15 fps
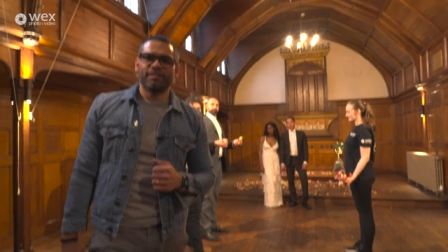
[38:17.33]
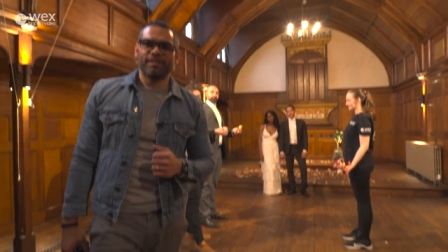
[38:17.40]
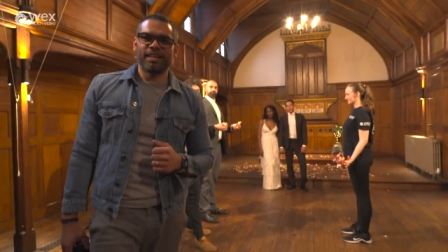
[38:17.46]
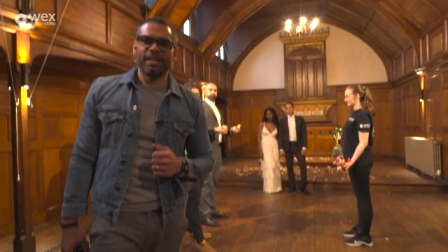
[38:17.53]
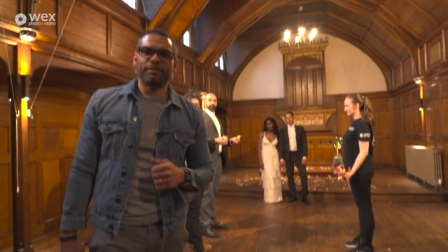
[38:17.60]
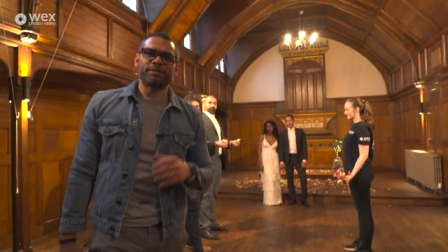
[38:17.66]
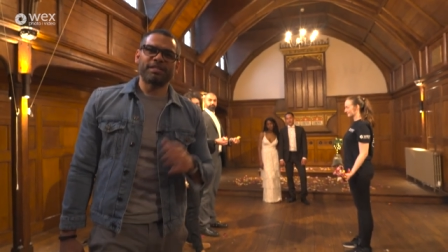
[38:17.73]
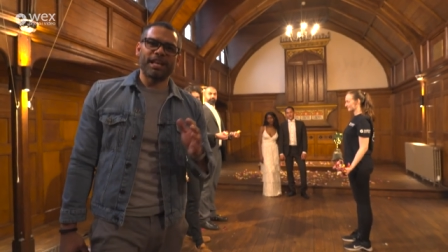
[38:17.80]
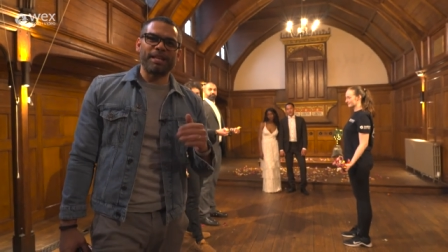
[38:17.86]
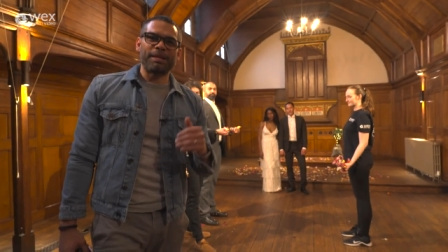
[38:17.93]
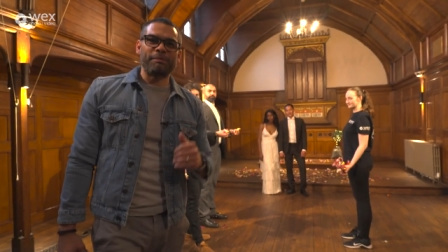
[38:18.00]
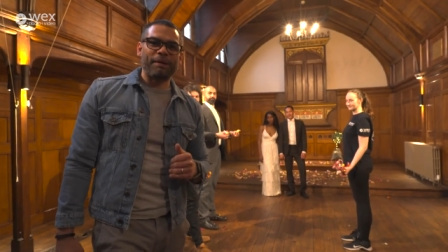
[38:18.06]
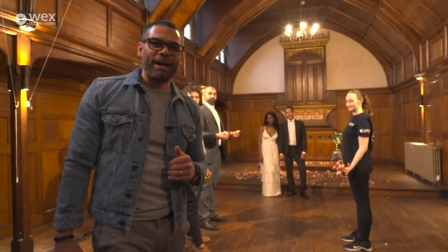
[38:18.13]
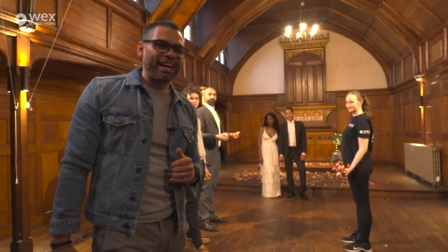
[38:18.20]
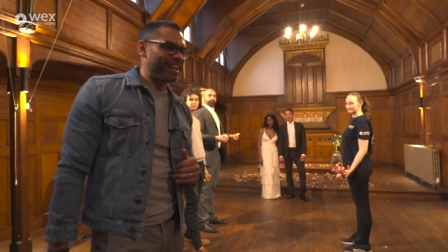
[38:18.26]
Yeah, staying at
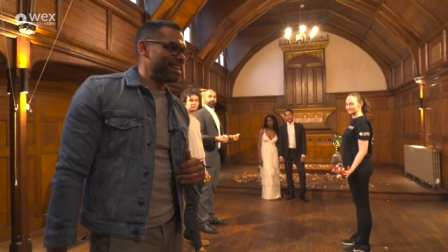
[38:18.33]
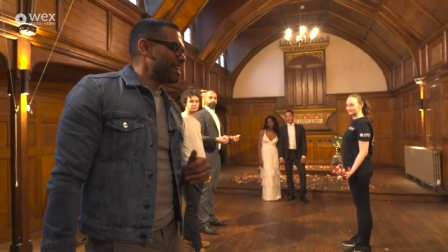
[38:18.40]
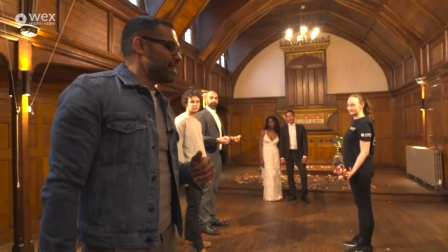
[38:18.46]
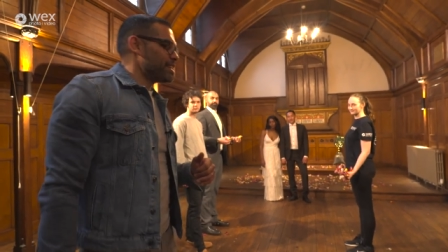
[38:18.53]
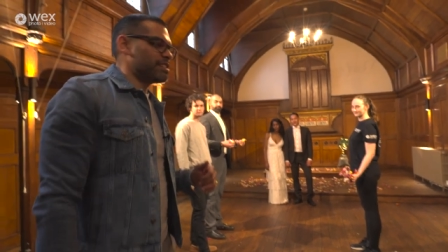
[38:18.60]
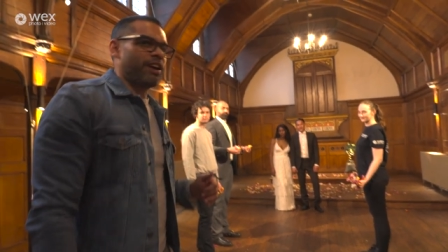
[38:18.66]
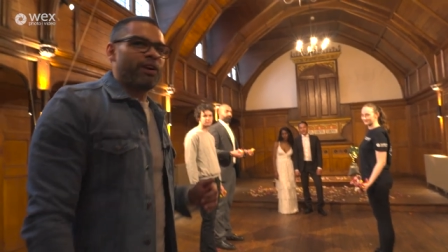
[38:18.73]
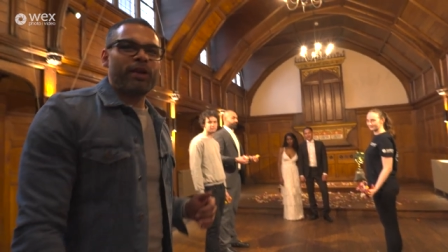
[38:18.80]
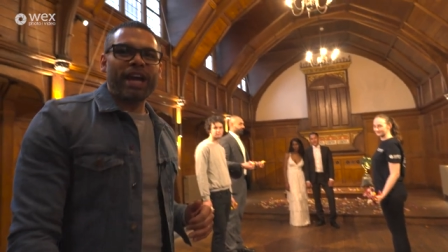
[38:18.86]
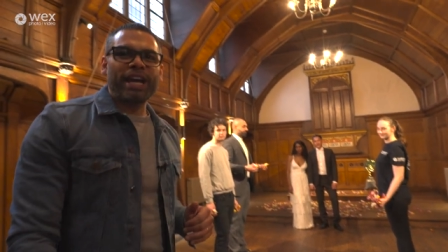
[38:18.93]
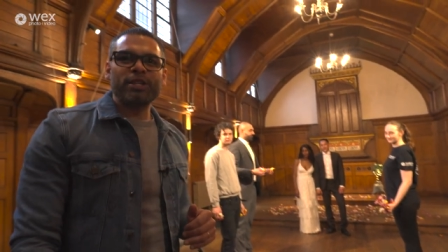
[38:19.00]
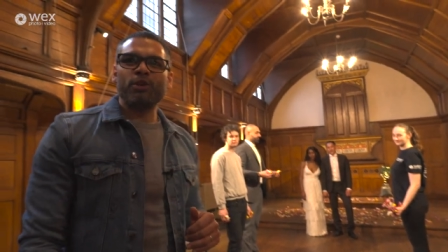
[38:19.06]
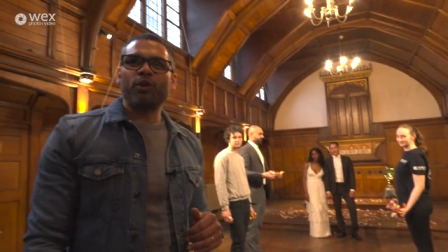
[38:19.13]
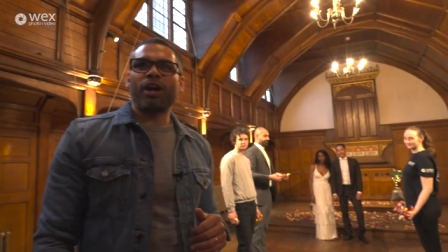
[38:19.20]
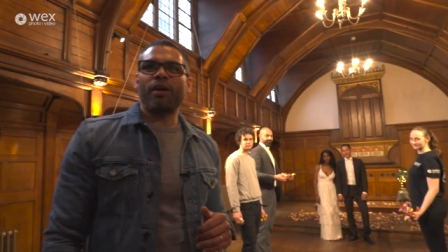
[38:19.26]
the back. So,
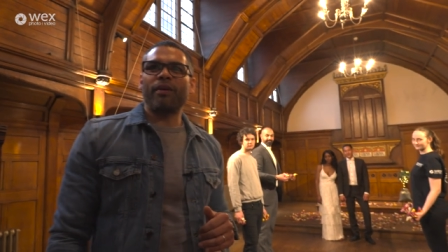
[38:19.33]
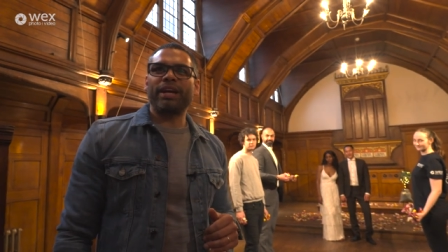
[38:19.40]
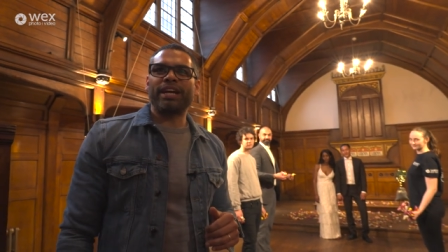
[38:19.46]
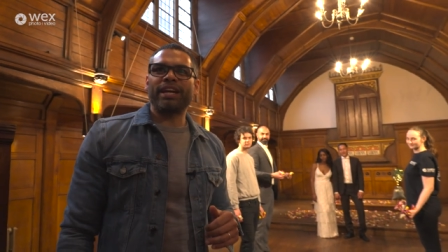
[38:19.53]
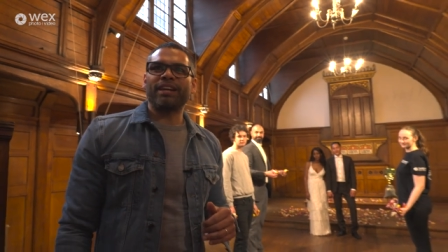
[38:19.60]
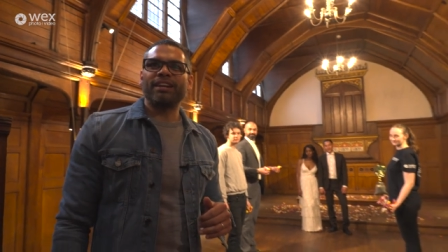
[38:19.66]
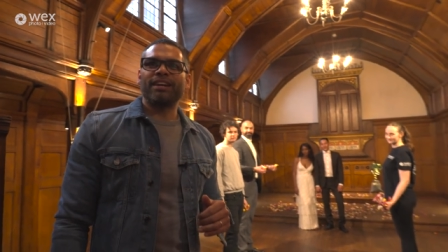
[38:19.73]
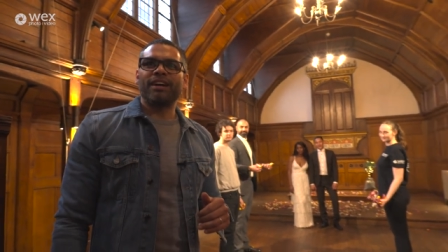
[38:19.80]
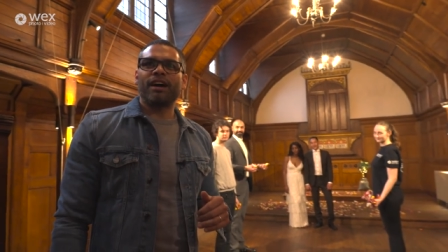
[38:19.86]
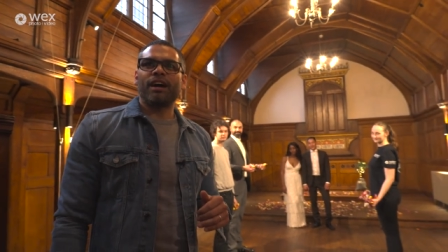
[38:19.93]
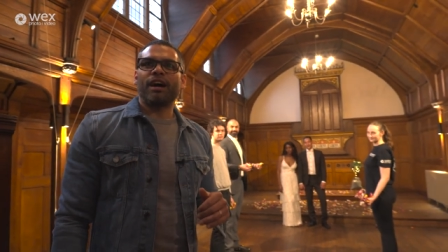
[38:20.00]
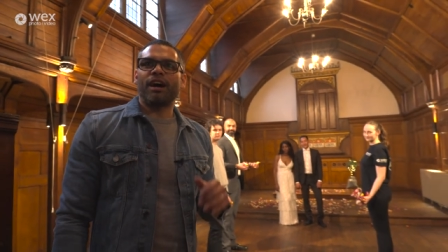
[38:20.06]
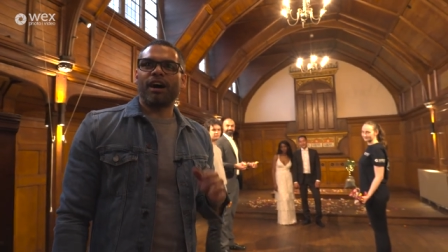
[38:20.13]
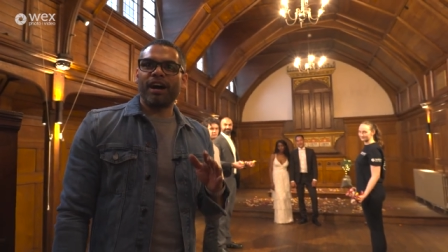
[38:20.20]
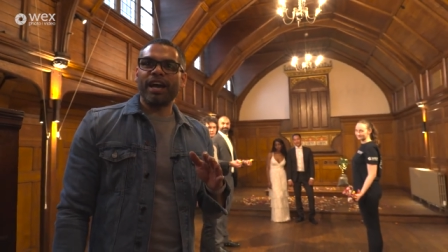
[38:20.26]
and you're going
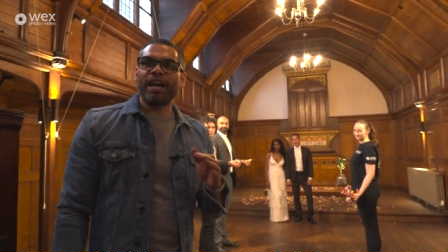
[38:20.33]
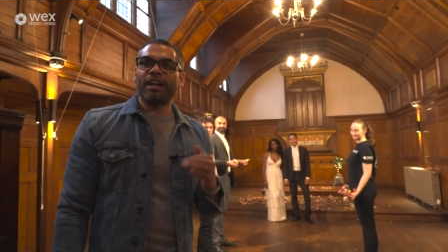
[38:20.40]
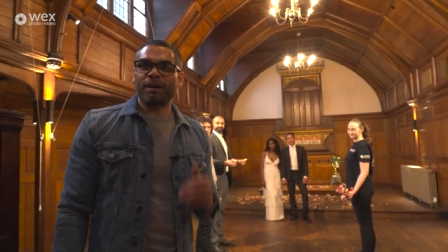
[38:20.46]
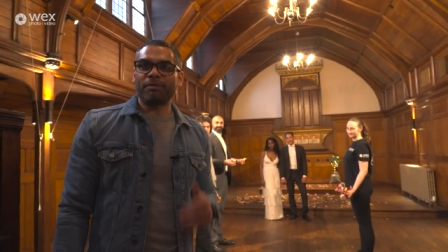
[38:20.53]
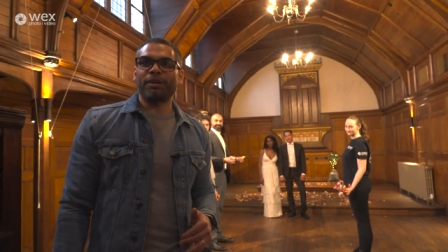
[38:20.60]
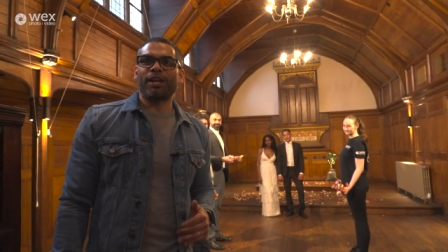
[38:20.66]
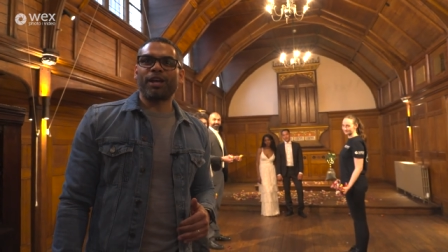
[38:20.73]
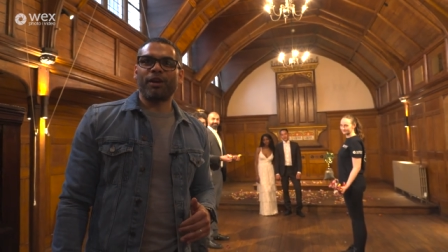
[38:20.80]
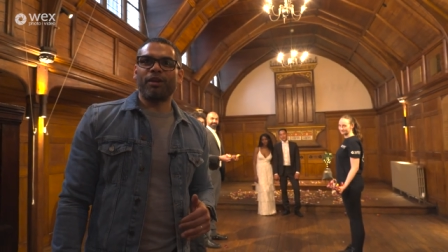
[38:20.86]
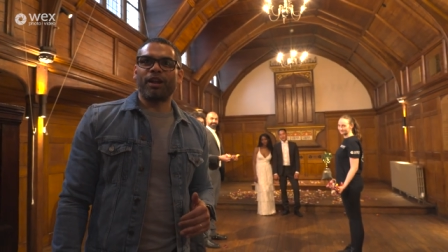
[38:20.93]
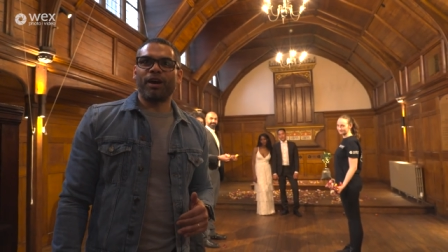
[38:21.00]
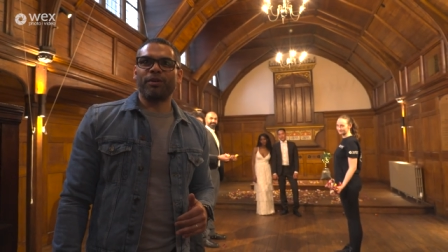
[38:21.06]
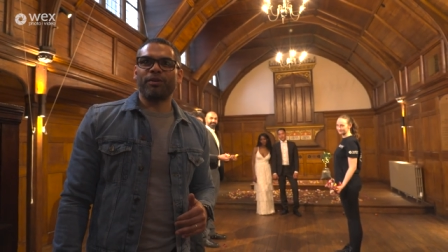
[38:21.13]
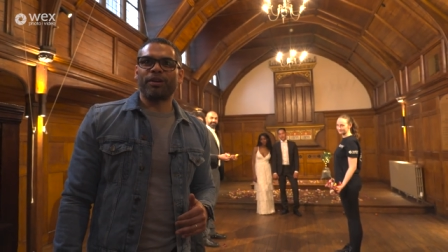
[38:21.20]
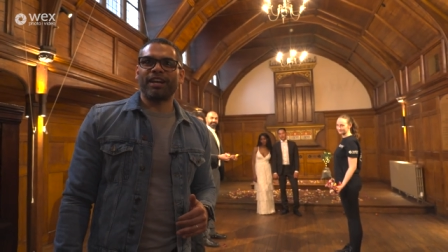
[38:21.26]
high and I'm going to go
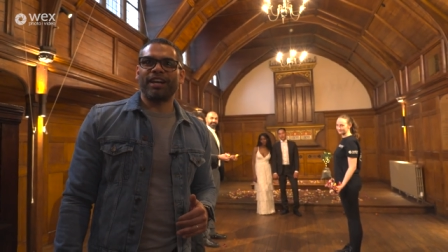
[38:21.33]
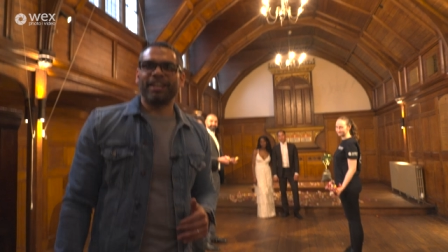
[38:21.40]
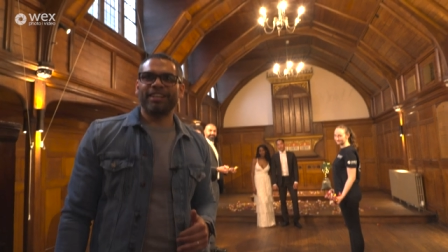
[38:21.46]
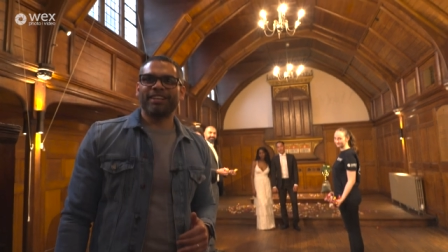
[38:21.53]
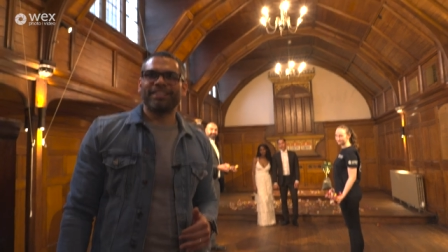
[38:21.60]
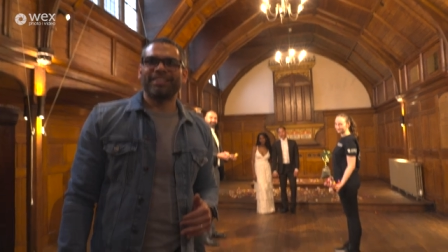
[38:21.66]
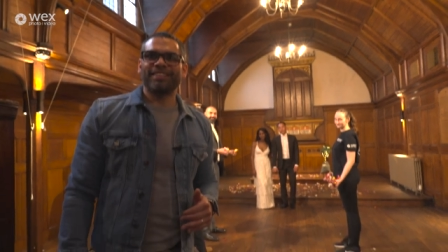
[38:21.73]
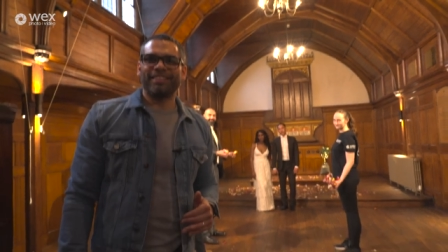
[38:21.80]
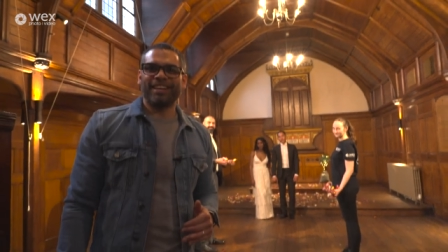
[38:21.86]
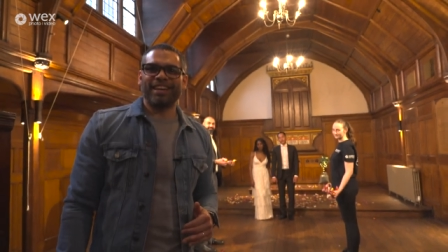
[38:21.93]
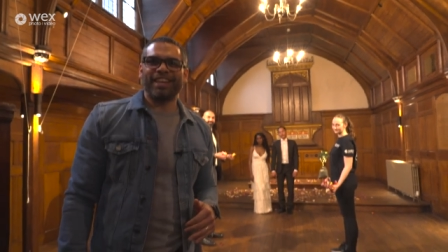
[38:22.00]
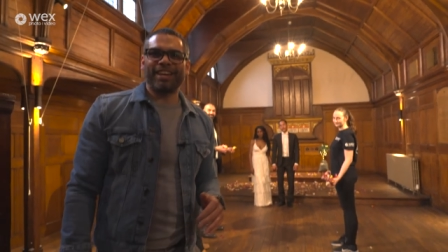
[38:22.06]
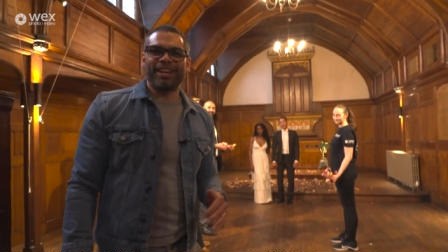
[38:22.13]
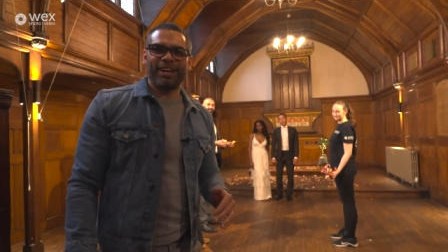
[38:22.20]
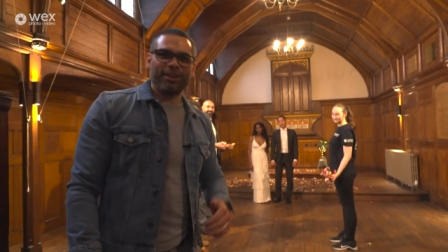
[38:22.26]
low, okay?
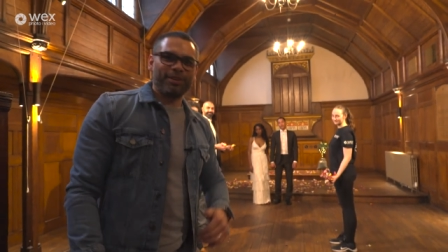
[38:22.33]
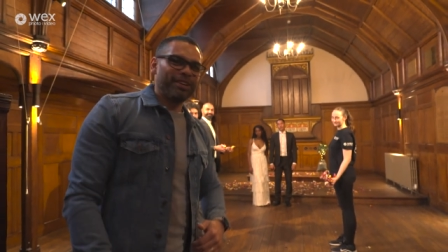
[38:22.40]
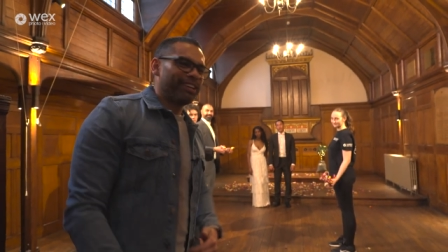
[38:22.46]
There you go.